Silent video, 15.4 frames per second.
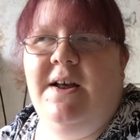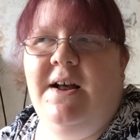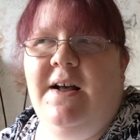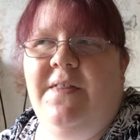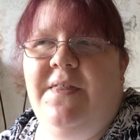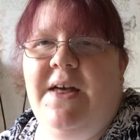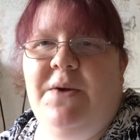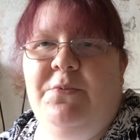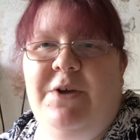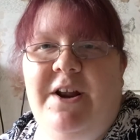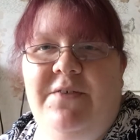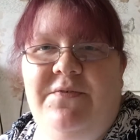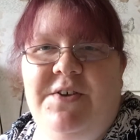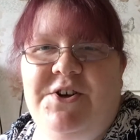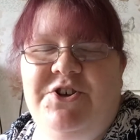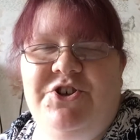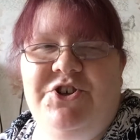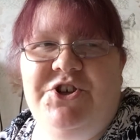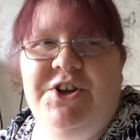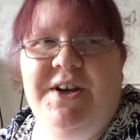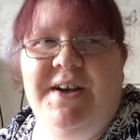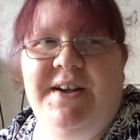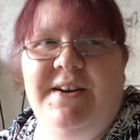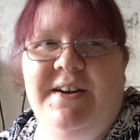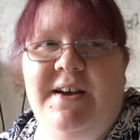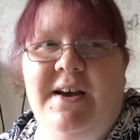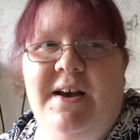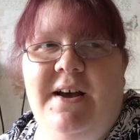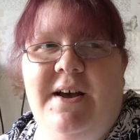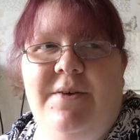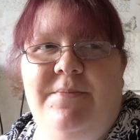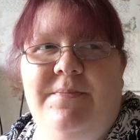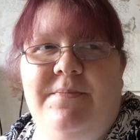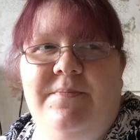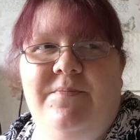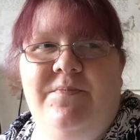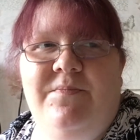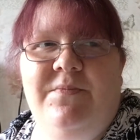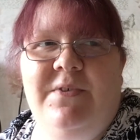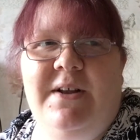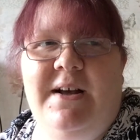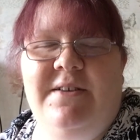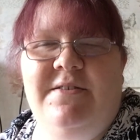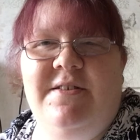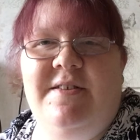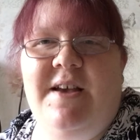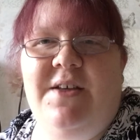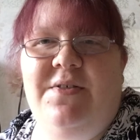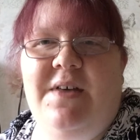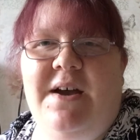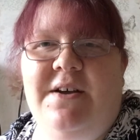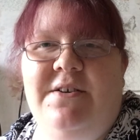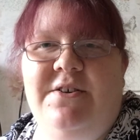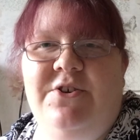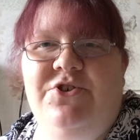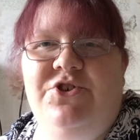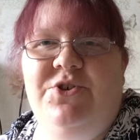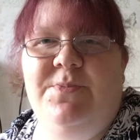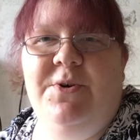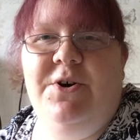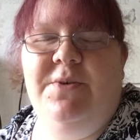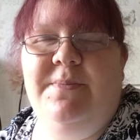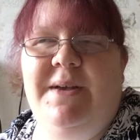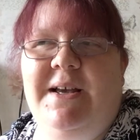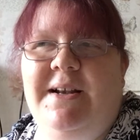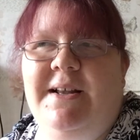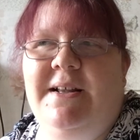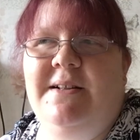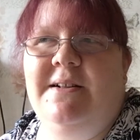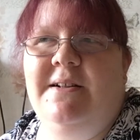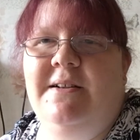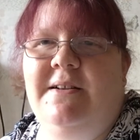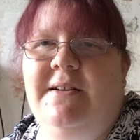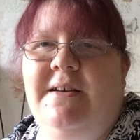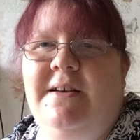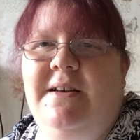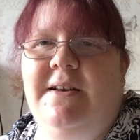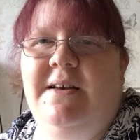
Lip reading: And then when I finished it, like, to say thank you, she bought me a little